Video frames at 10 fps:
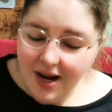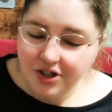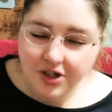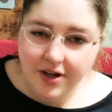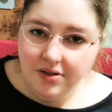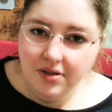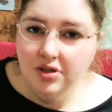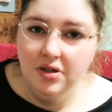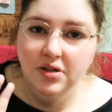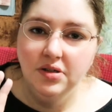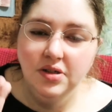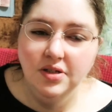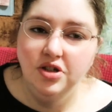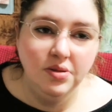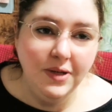National health insurance,
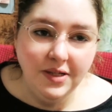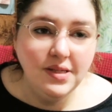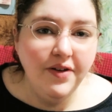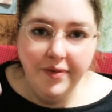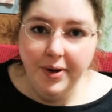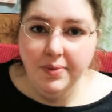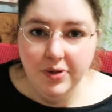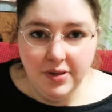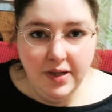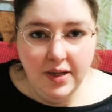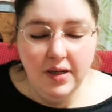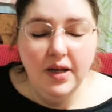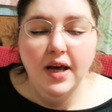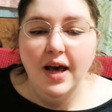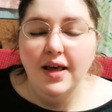it just means everybody puts it
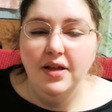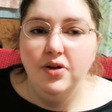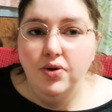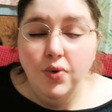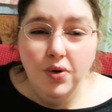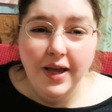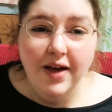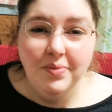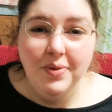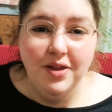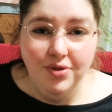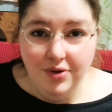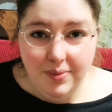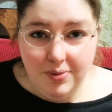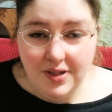in, and then you only have to pay
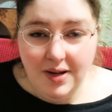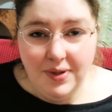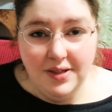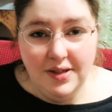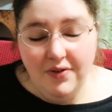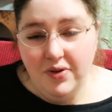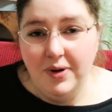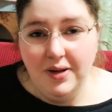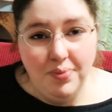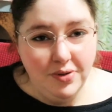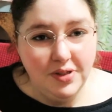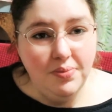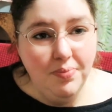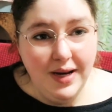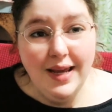30% because everybody
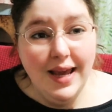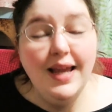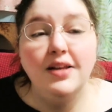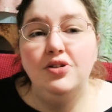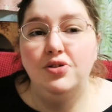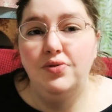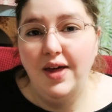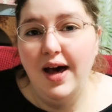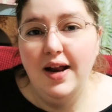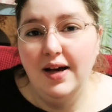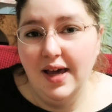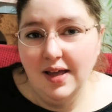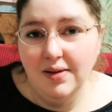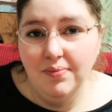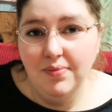puts money into that
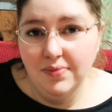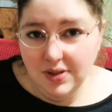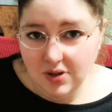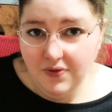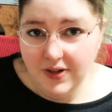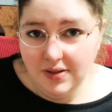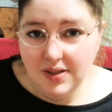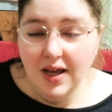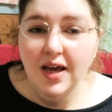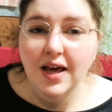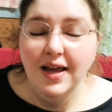service,